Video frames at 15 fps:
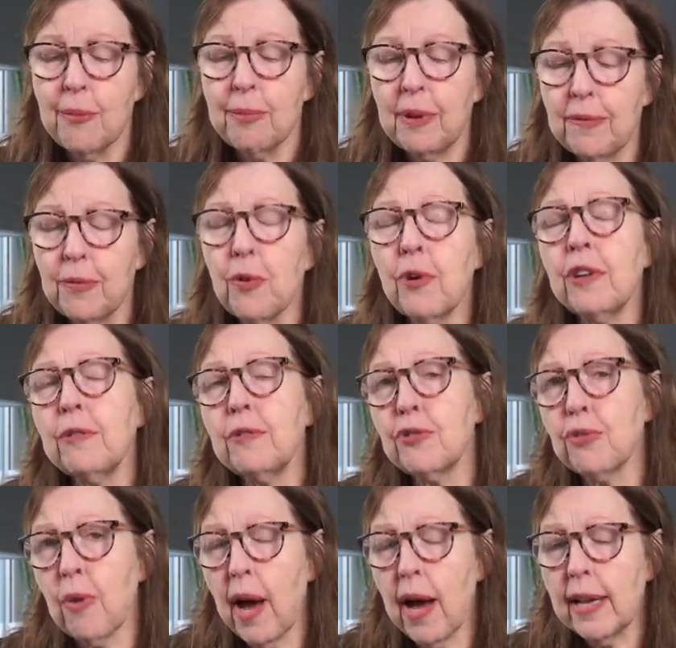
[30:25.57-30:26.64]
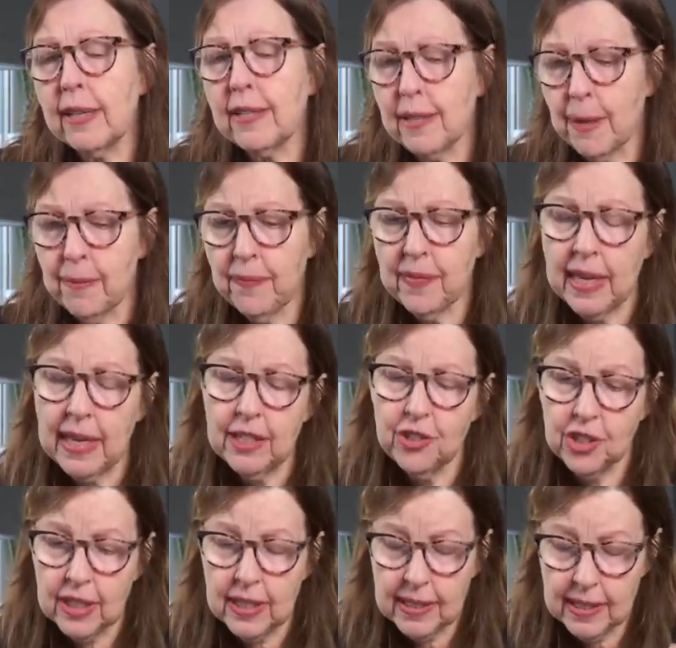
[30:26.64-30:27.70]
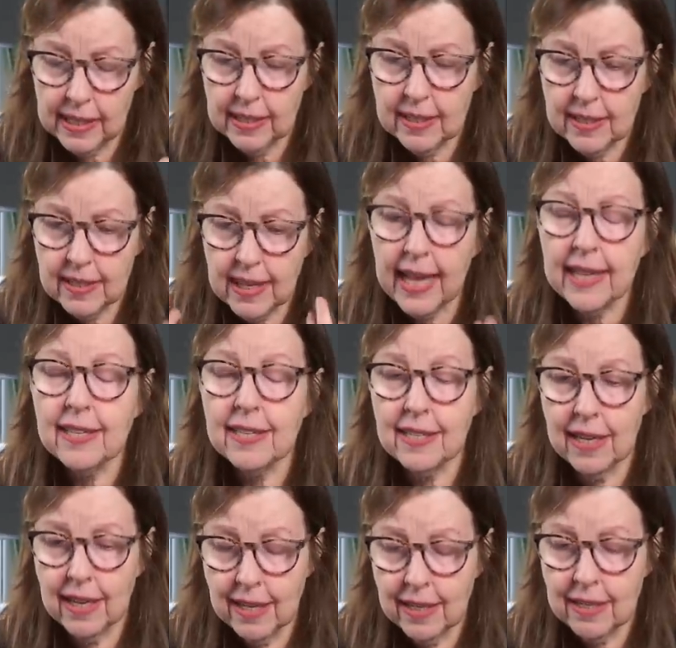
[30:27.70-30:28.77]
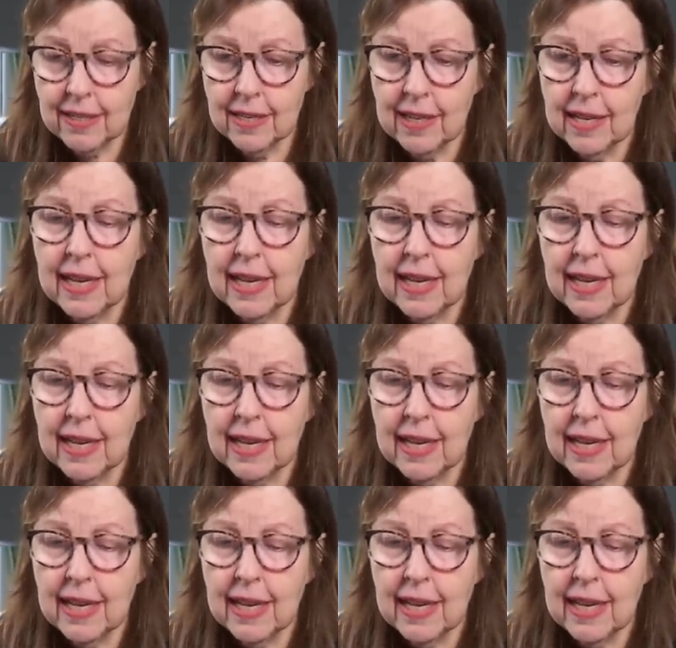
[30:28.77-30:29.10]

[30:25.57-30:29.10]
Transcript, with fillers: before you try something, just assess it